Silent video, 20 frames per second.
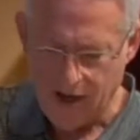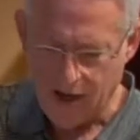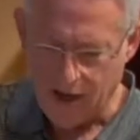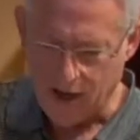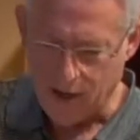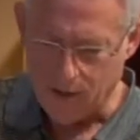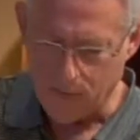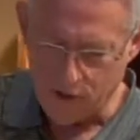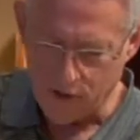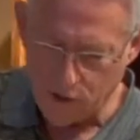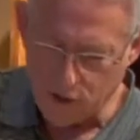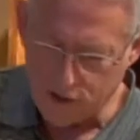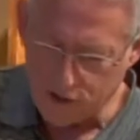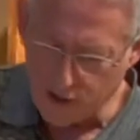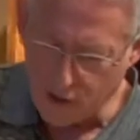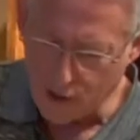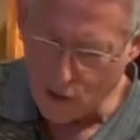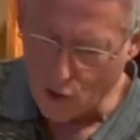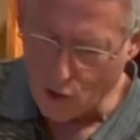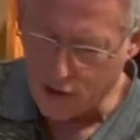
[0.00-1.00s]
You can
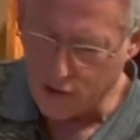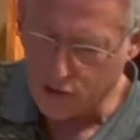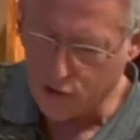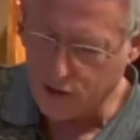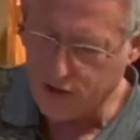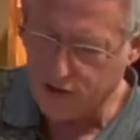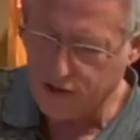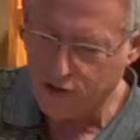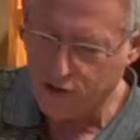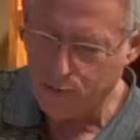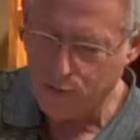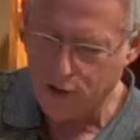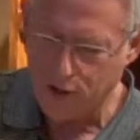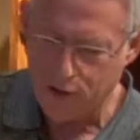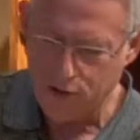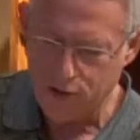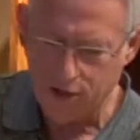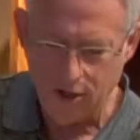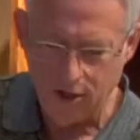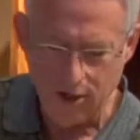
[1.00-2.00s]
see the orange sort of
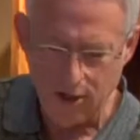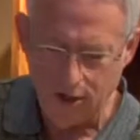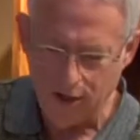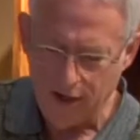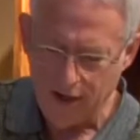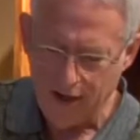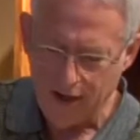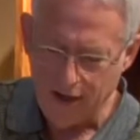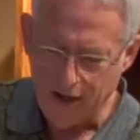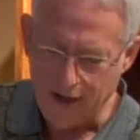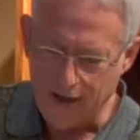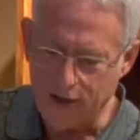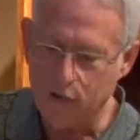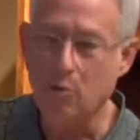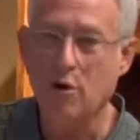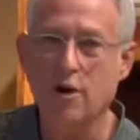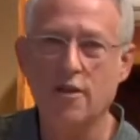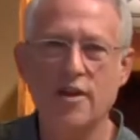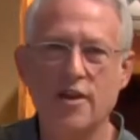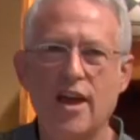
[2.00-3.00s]
disappears here. That's
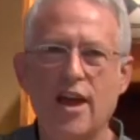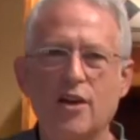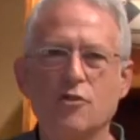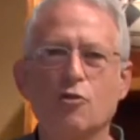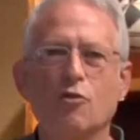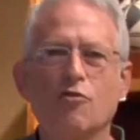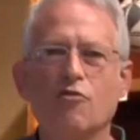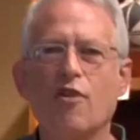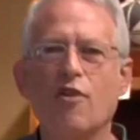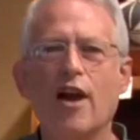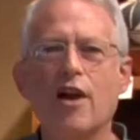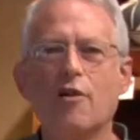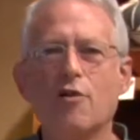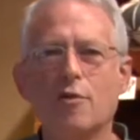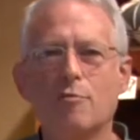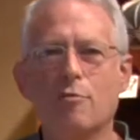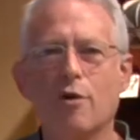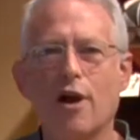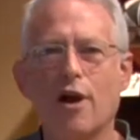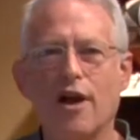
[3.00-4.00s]
part of the natural
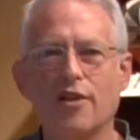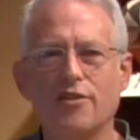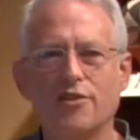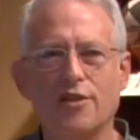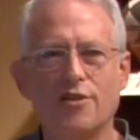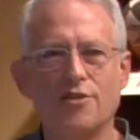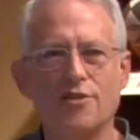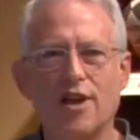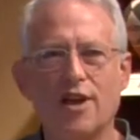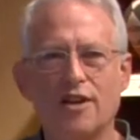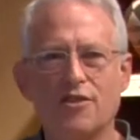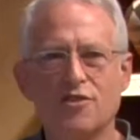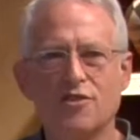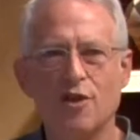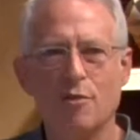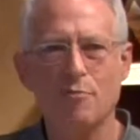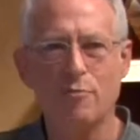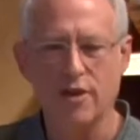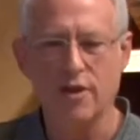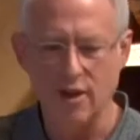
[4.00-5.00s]
firing process, not
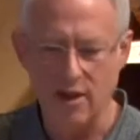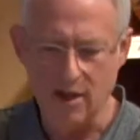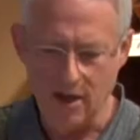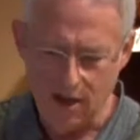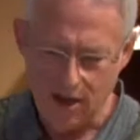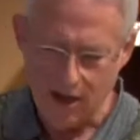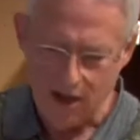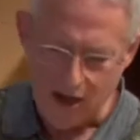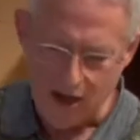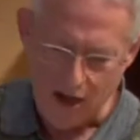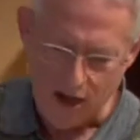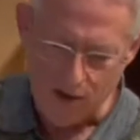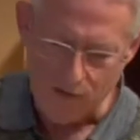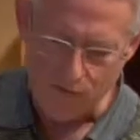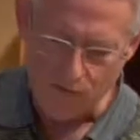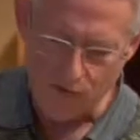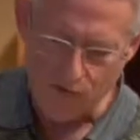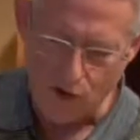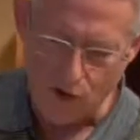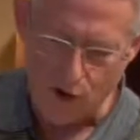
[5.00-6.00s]
something
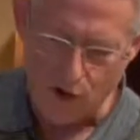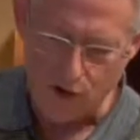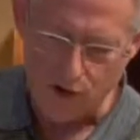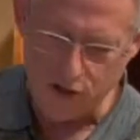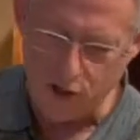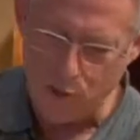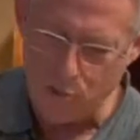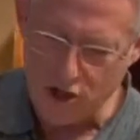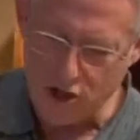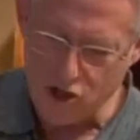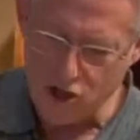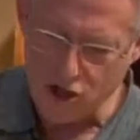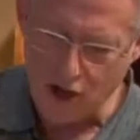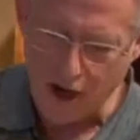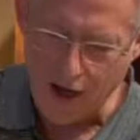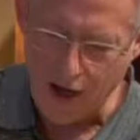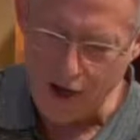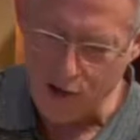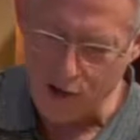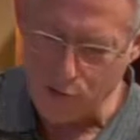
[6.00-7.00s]
to be
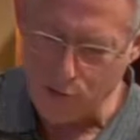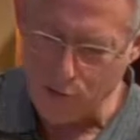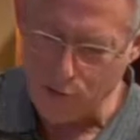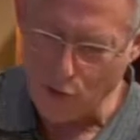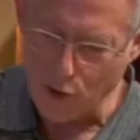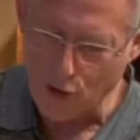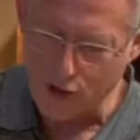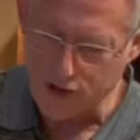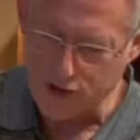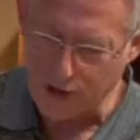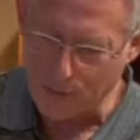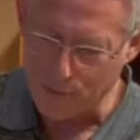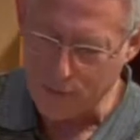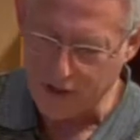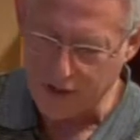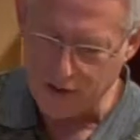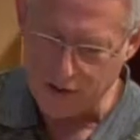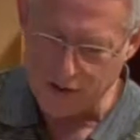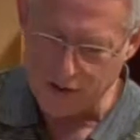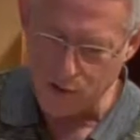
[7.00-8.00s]
shunned, but more
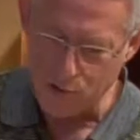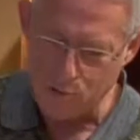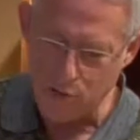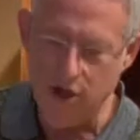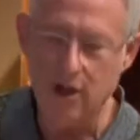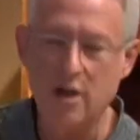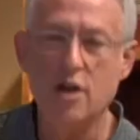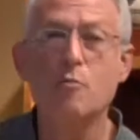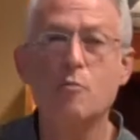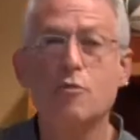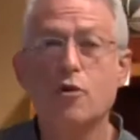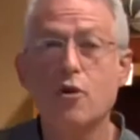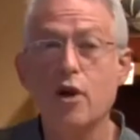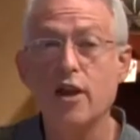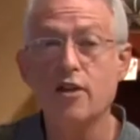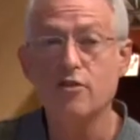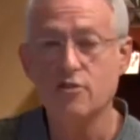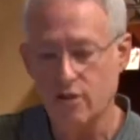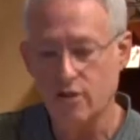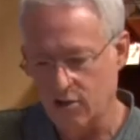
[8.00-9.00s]
something to be
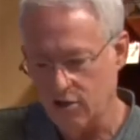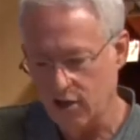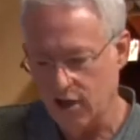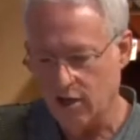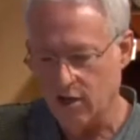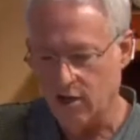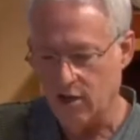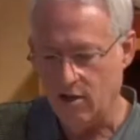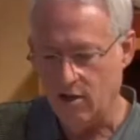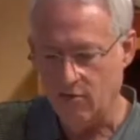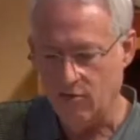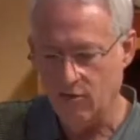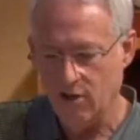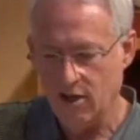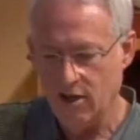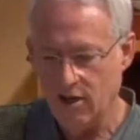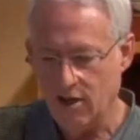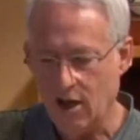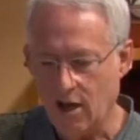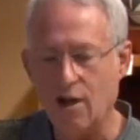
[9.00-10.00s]
embraced, indicative
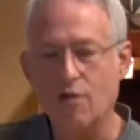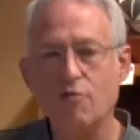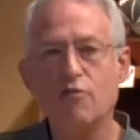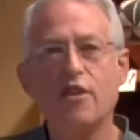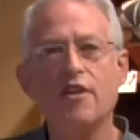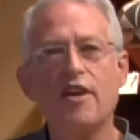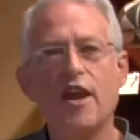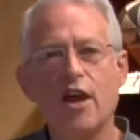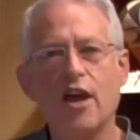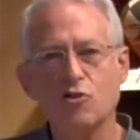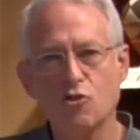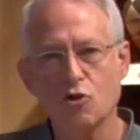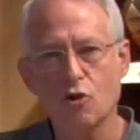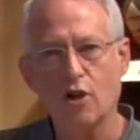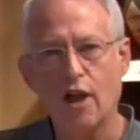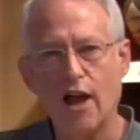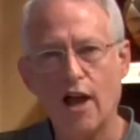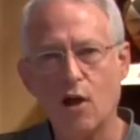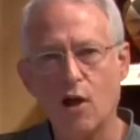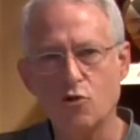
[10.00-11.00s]
of the
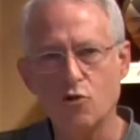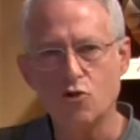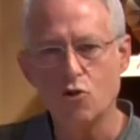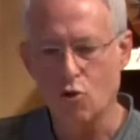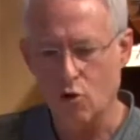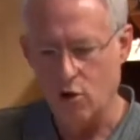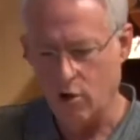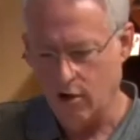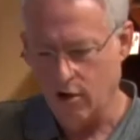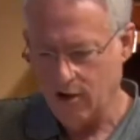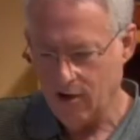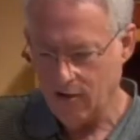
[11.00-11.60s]
natural outdoor